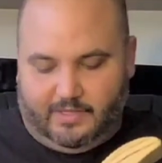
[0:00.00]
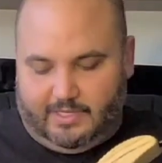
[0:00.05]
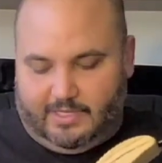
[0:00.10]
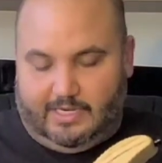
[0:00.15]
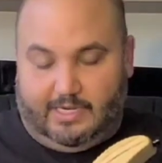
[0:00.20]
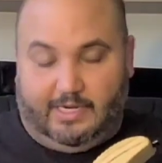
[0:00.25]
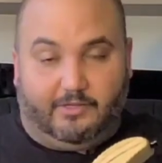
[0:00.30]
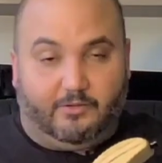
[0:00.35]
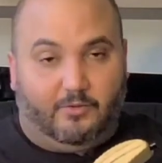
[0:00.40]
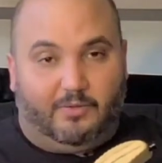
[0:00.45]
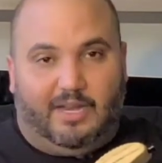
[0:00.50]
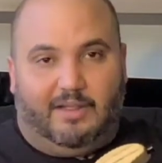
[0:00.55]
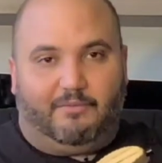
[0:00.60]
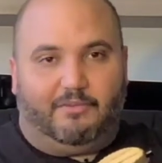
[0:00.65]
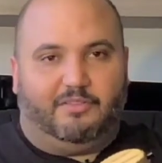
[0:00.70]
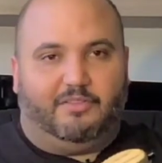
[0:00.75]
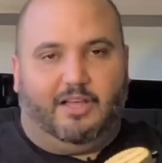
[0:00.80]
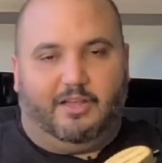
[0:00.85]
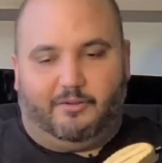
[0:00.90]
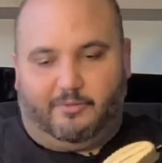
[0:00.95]
with it, and I don't have
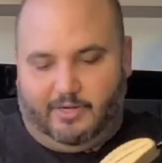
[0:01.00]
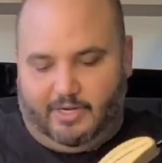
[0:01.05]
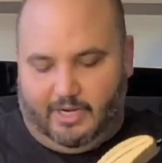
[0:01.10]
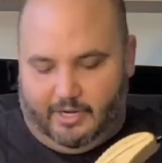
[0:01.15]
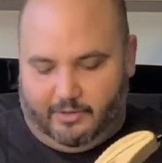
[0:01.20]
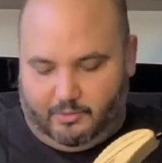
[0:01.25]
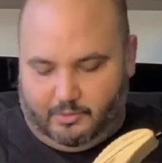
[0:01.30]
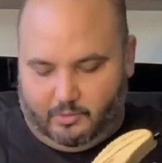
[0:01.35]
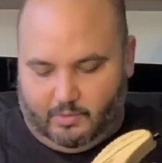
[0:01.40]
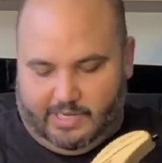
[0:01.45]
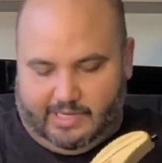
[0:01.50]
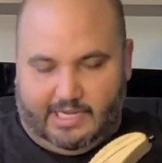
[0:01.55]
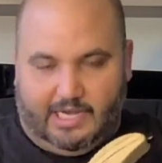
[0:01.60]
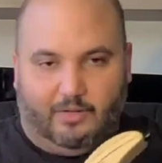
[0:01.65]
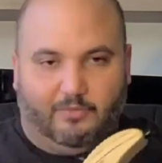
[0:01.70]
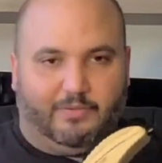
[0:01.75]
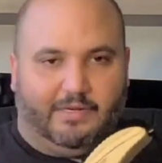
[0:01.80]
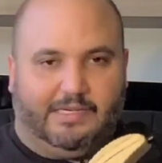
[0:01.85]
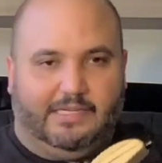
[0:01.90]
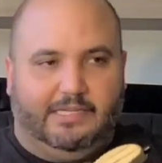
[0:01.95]
a soldering iron right
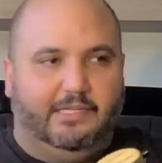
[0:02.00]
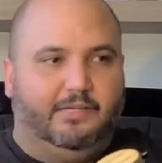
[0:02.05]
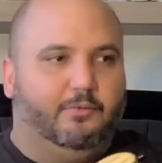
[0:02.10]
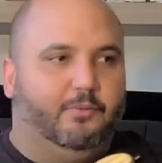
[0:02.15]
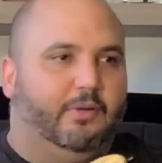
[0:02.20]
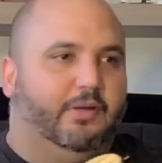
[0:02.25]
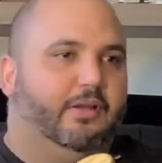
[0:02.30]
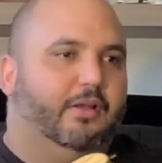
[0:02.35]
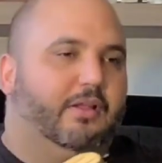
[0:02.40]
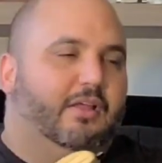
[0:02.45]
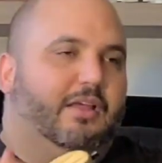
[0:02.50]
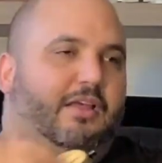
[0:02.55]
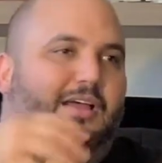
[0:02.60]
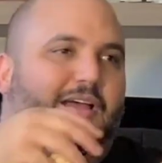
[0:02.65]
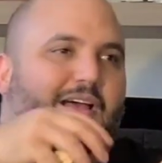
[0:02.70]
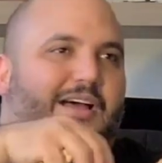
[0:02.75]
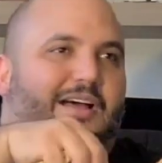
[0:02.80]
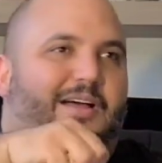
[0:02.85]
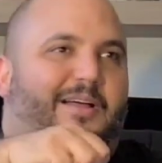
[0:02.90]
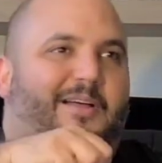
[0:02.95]
now if I needed one.
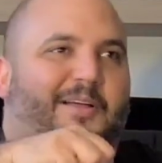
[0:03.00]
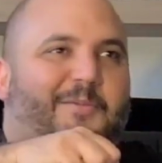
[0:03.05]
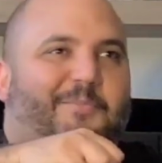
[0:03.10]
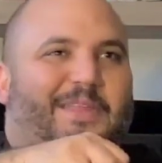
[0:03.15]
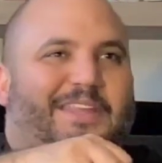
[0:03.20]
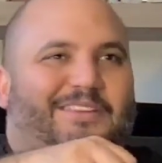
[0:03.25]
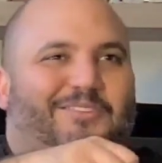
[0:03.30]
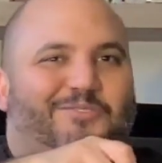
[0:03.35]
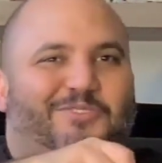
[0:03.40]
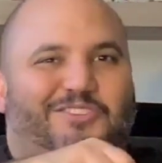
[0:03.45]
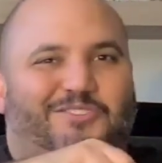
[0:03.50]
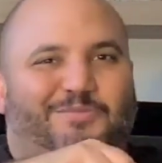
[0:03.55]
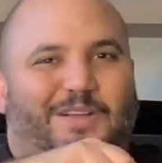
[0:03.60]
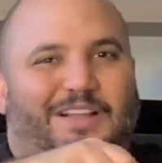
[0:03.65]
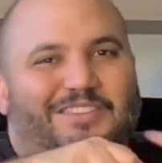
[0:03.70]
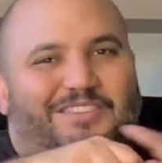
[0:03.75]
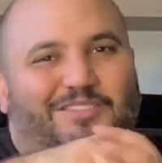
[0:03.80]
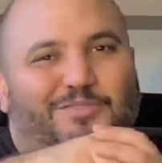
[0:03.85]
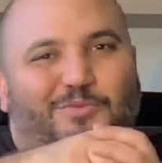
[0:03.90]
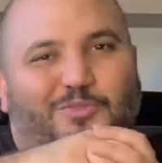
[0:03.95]
And the
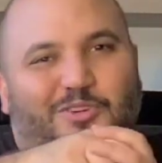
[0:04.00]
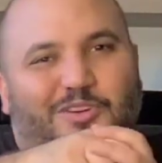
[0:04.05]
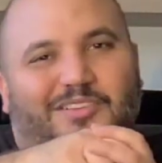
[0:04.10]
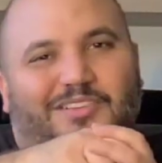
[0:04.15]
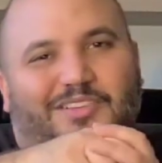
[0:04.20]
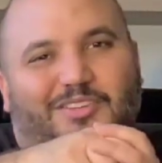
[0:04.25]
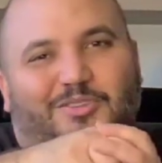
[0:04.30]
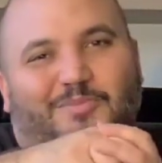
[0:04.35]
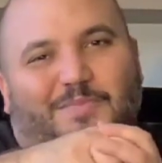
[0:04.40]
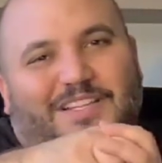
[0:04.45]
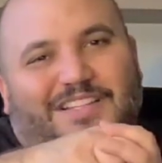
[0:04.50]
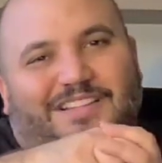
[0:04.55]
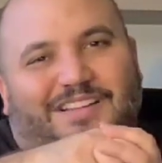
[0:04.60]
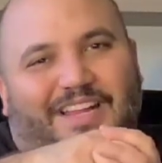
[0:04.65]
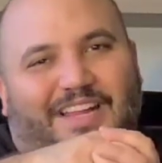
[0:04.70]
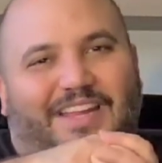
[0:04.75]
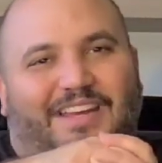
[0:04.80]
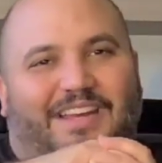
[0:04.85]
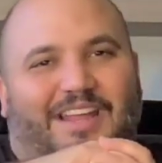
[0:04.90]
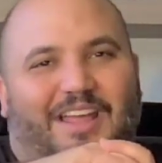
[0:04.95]
responses were a little bit
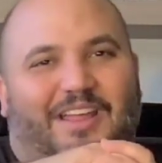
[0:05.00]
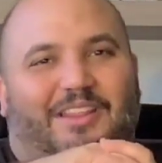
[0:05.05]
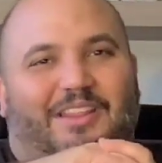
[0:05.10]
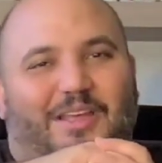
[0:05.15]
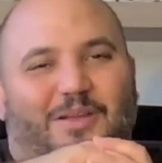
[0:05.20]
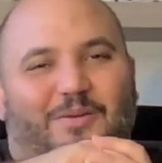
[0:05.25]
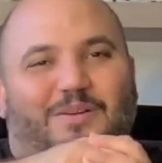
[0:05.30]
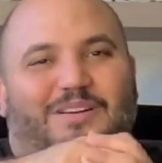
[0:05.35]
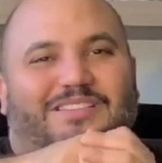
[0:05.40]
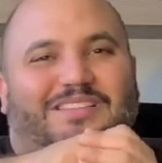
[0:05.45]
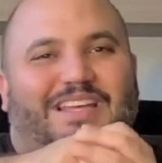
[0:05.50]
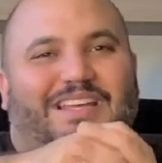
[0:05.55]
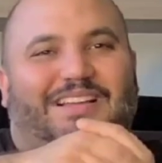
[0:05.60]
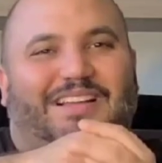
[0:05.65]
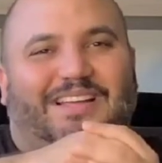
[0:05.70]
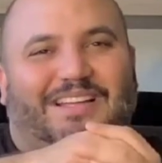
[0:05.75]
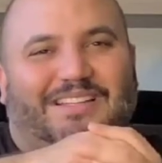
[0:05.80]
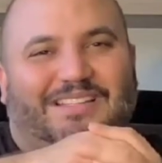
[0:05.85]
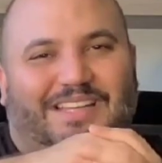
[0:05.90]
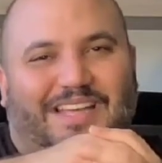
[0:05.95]
delayed. They would take
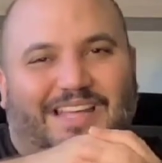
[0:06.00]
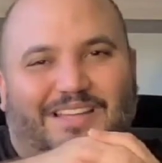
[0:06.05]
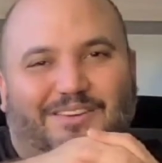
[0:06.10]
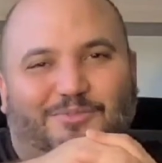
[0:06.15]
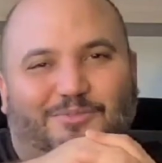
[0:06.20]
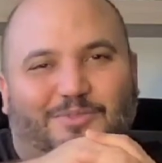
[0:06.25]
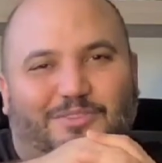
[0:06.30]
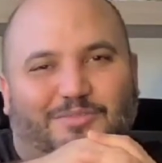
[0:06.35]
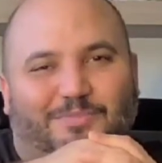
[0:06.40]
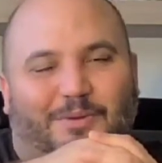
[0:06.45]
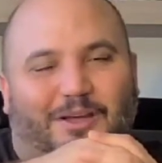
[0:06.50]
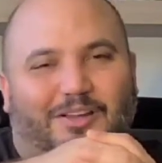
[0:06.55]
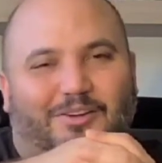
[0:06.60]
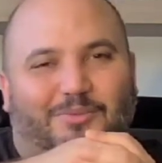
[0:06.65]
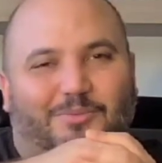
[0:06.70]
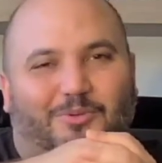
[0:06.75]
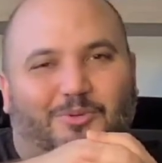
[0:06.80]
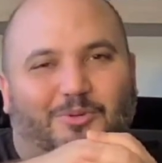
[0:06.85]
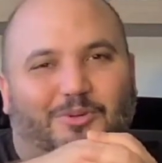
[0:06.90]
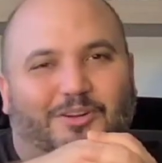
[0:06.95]
like a day to respond
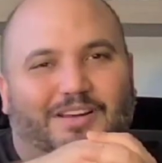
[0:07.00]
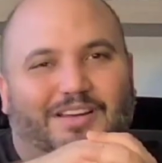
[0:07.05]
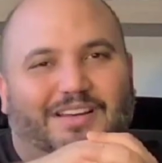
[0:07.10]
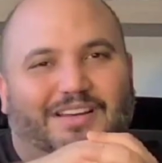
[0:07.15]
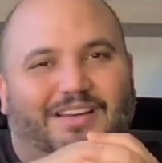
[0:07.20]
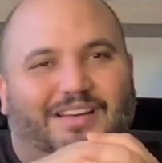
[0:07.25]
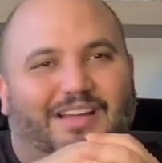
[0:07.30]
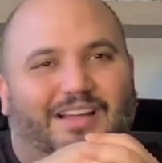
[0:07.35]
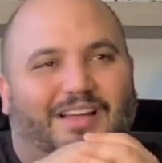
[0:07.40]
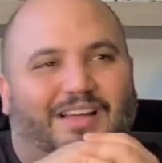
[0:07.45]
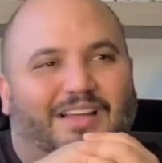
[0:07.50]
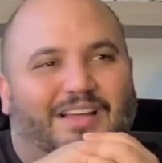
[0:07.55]
or more, and